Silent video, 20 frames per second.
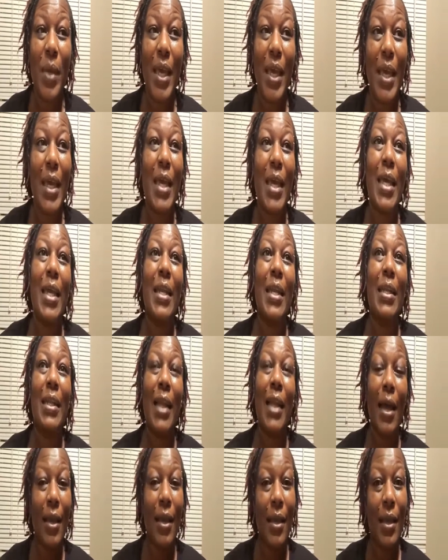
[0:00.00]
And
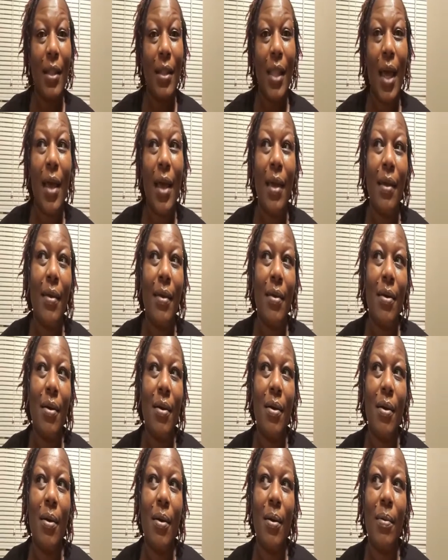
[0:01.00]
like like
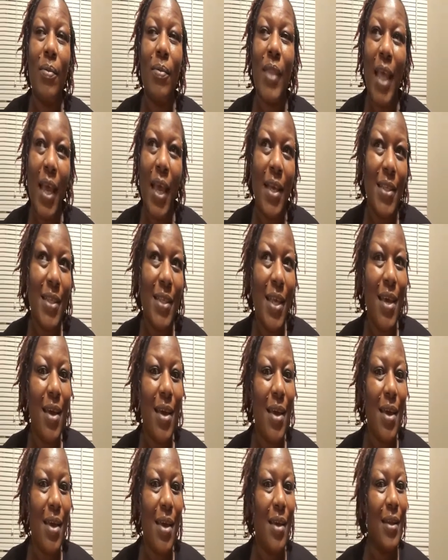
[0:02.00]
uh they
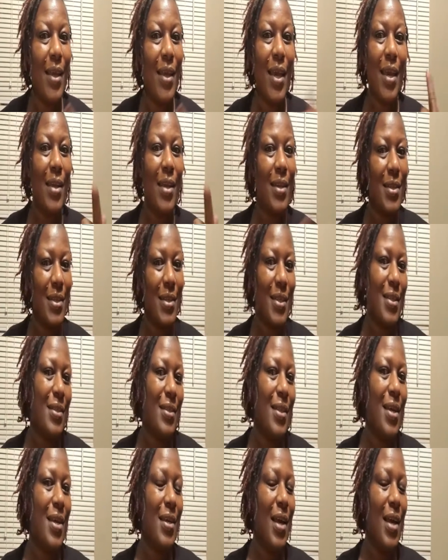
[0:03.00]
said, Candace
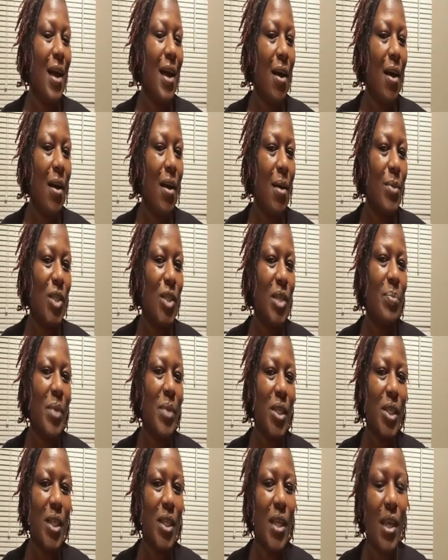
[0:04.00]
um she
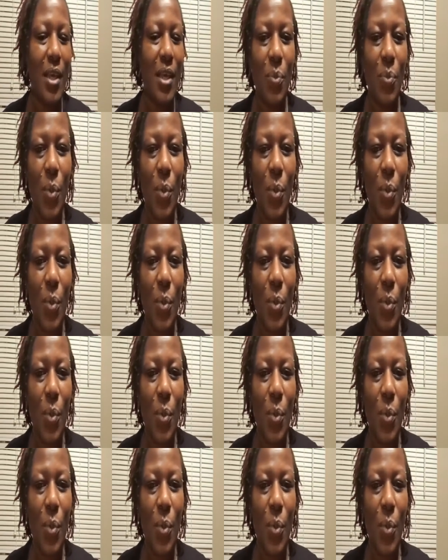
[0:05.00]
mentioned it as